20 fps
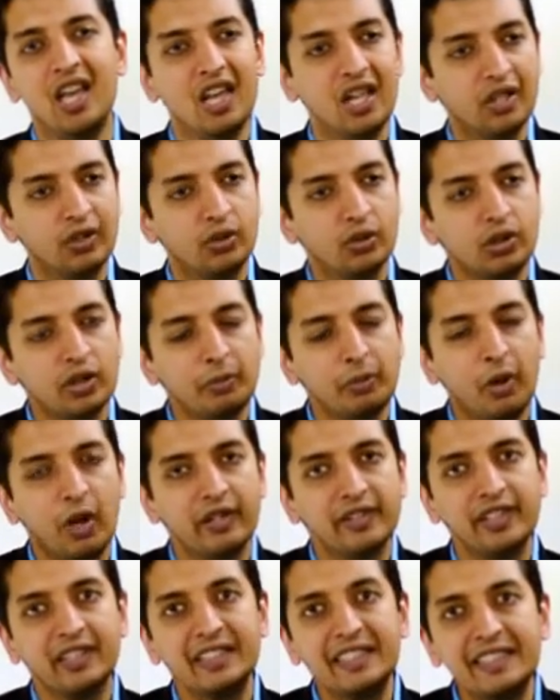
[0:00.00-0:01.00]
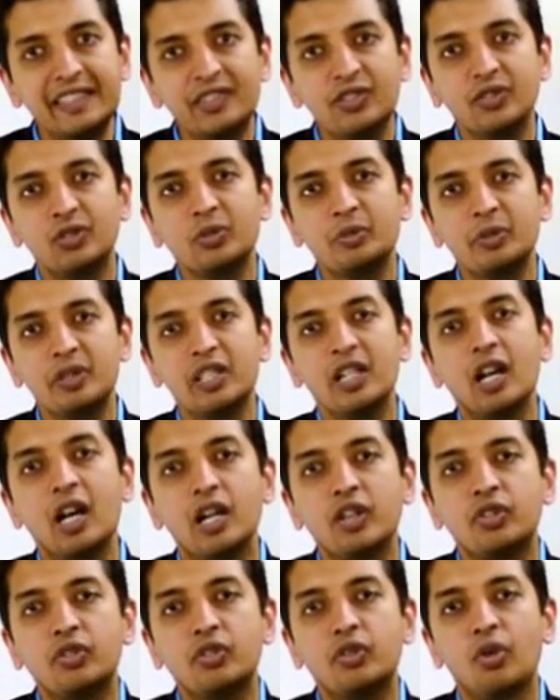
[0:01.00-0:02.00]
So the project needs to be
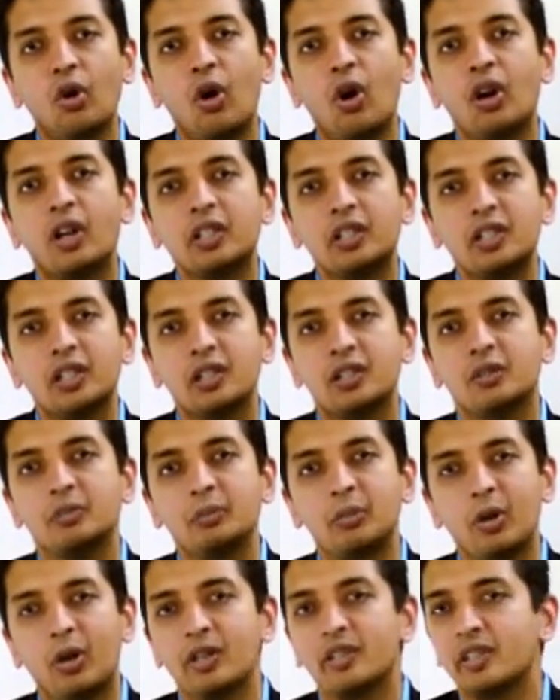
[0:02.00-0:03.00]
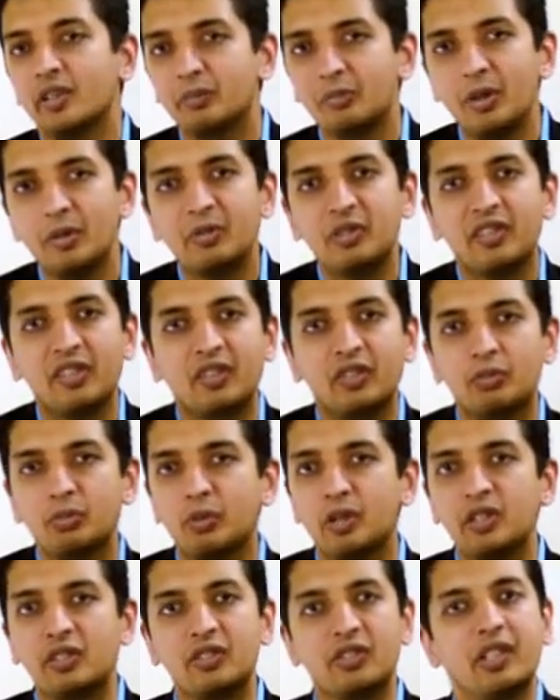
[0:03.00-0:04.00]
a short term project, maybe 6
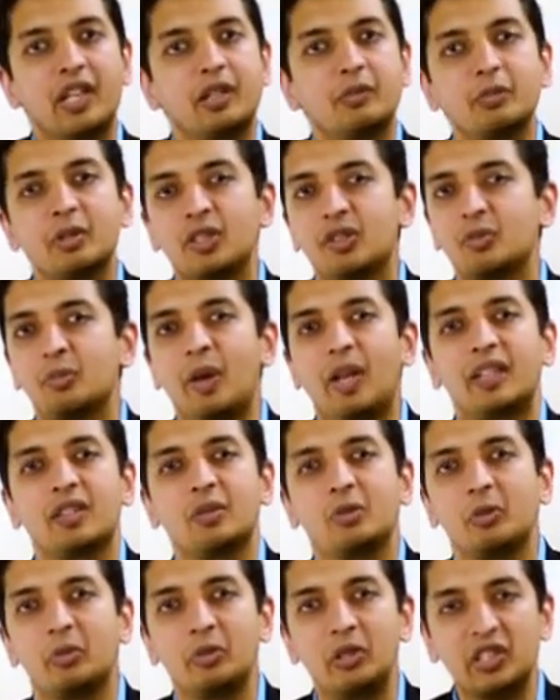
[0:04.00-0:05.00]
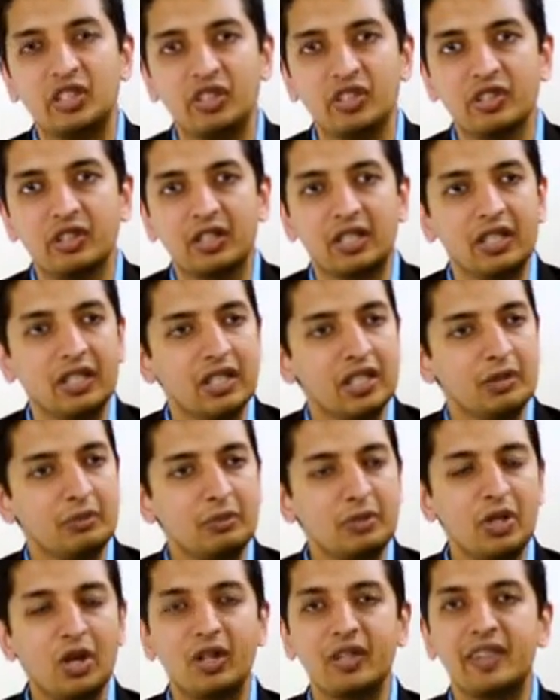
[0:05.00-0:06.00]
months, 9 months, maximum a year.
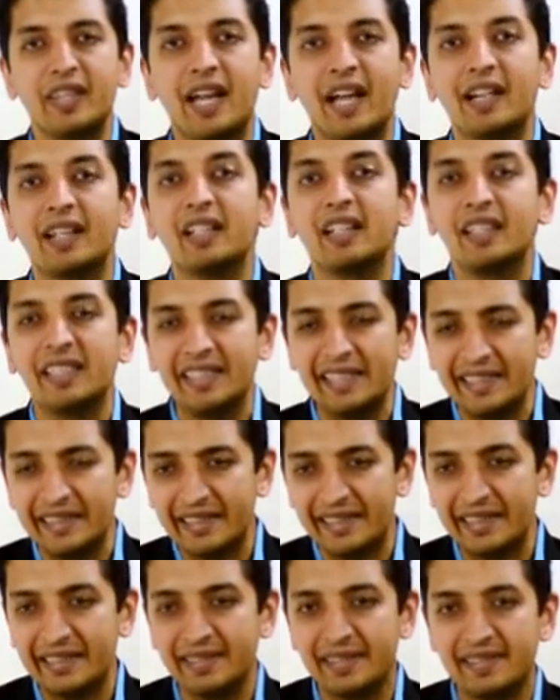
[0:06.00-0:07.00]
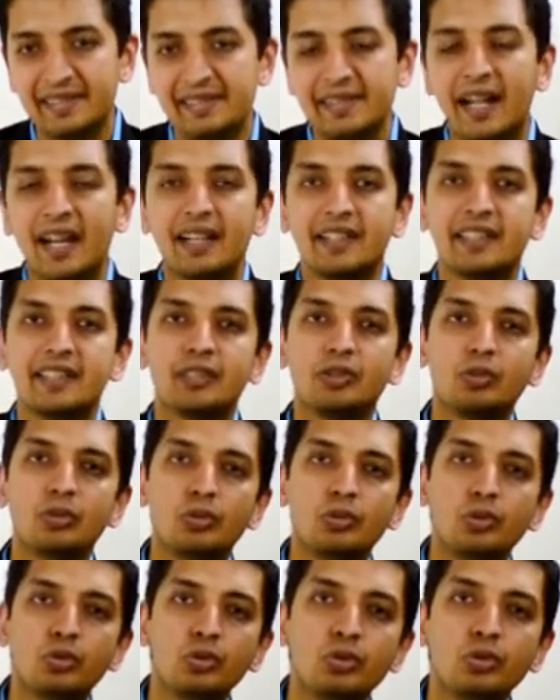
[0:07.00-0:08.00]
Beyond that, it is starting to
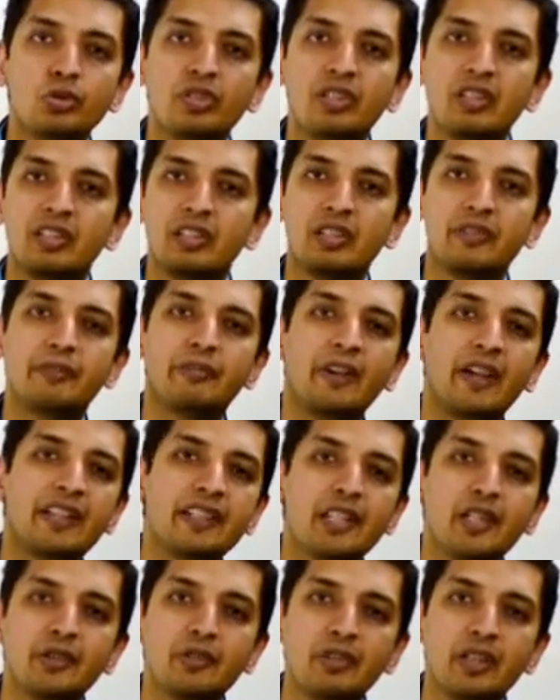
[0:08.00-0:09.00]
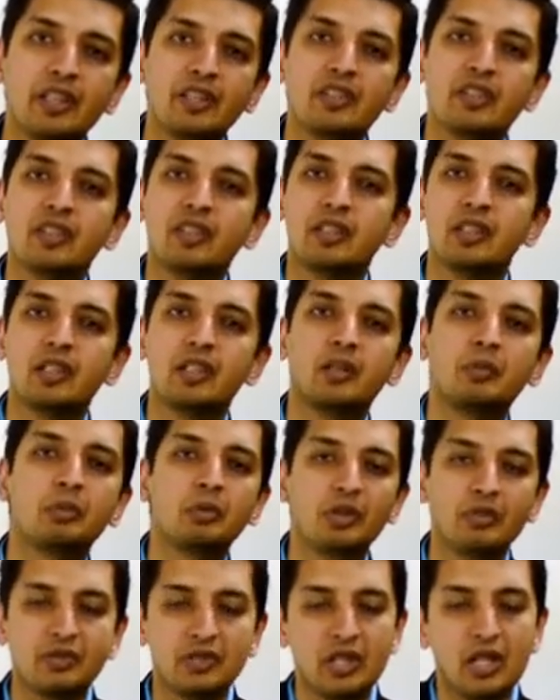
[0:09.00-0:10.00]
lose its effectiveness in terms
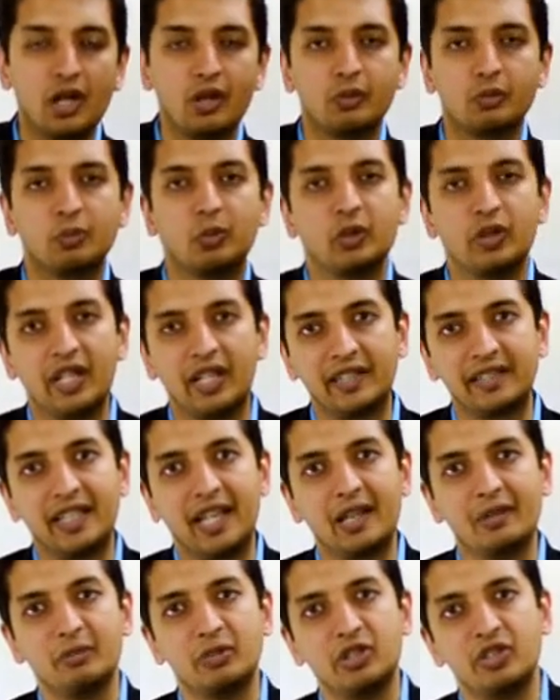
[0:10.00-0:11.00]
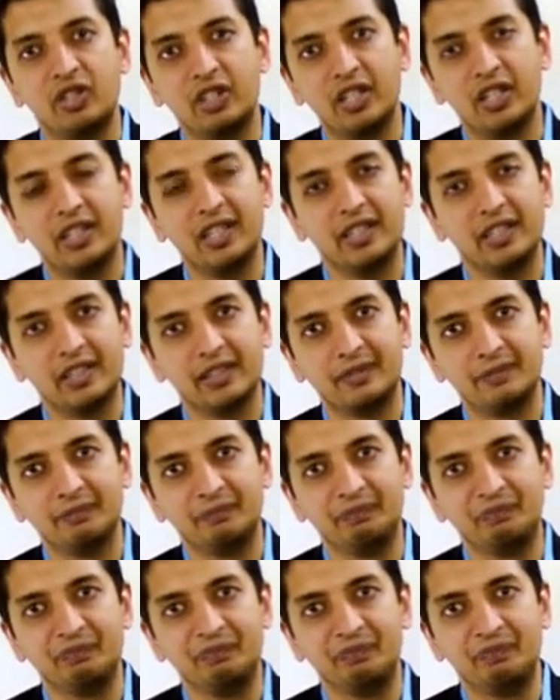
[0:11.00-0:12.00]
of the output that can be generated.
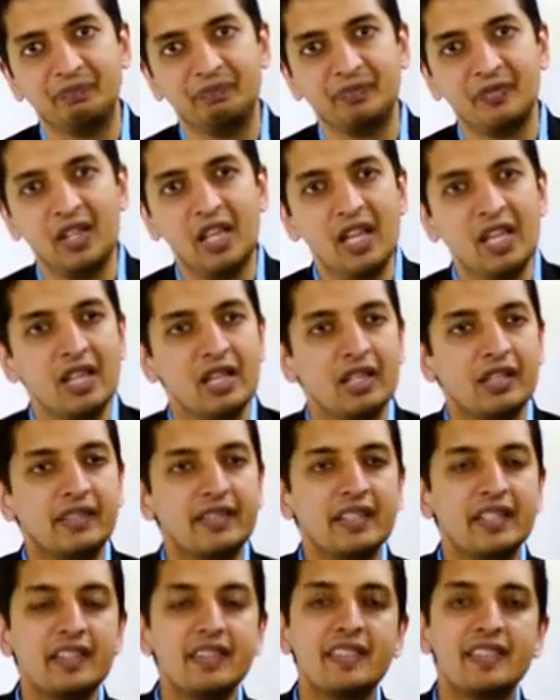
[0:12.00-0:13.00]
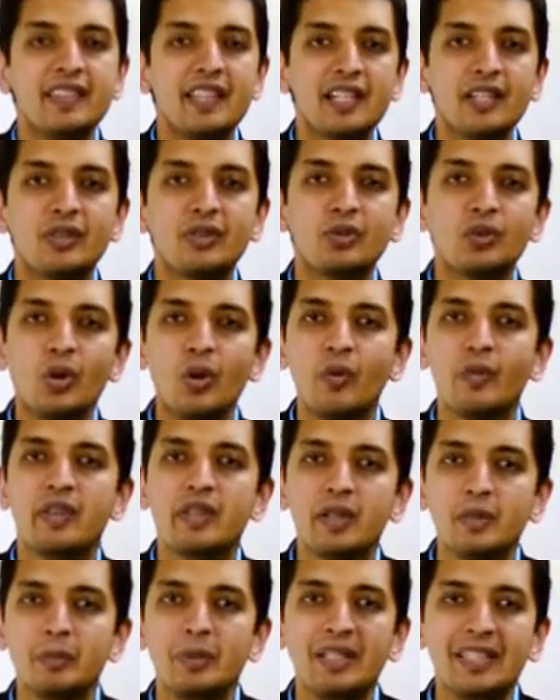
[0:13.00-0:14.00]
Since there is no
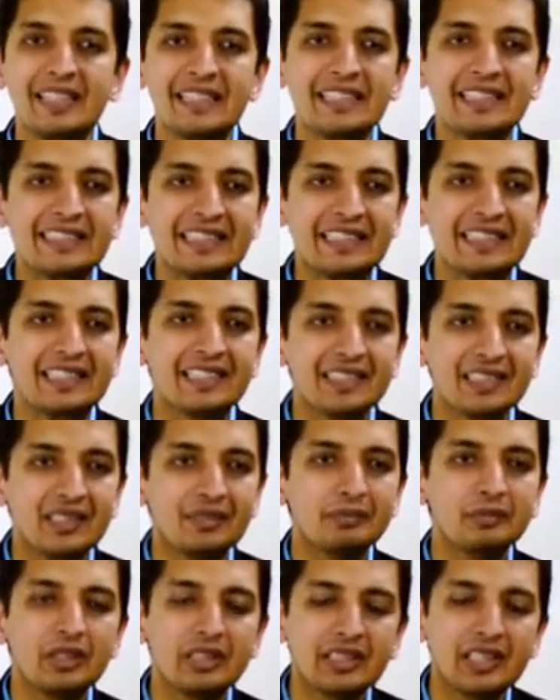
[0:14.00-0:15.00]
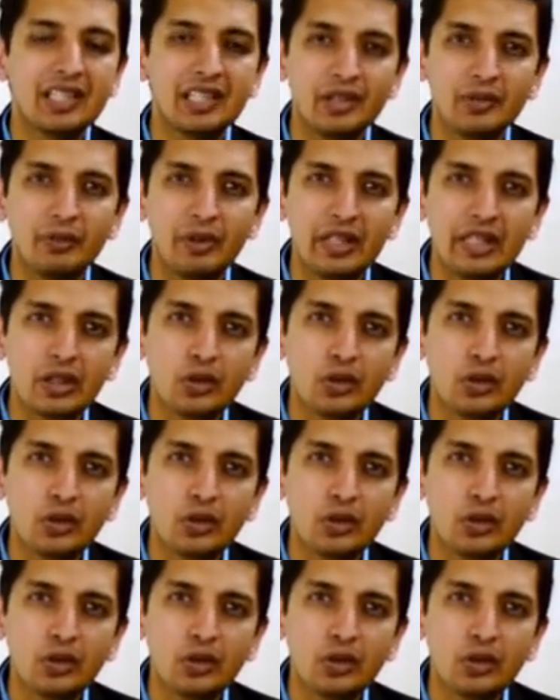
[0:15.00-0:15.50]
visibility, this is something that is very